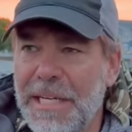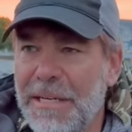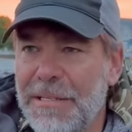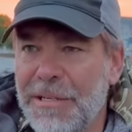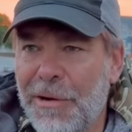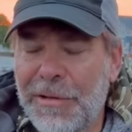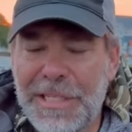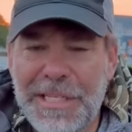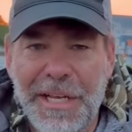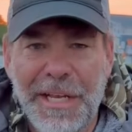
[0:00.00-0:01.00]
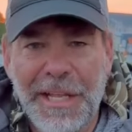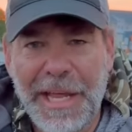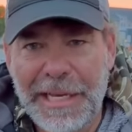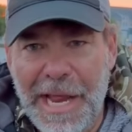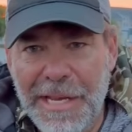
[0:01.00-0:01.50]
It's currently sitting in
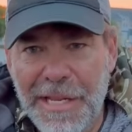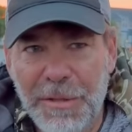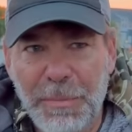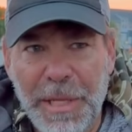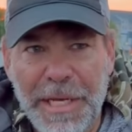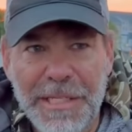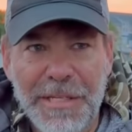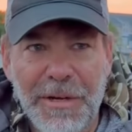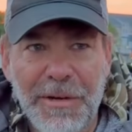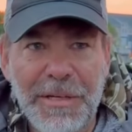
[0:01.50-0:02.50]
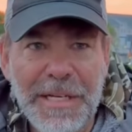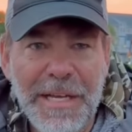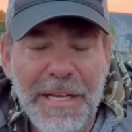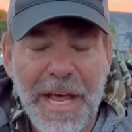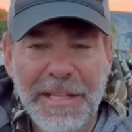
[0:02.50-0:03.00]
like 90th place. So
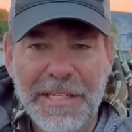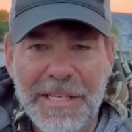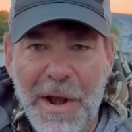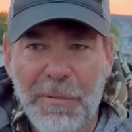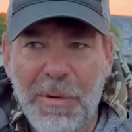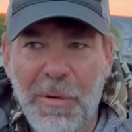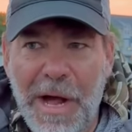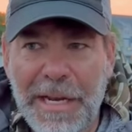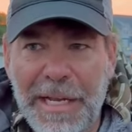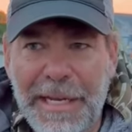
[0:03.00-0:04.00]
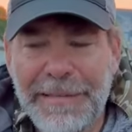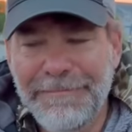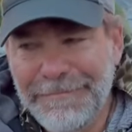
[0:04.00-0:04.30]
not the start we wanted.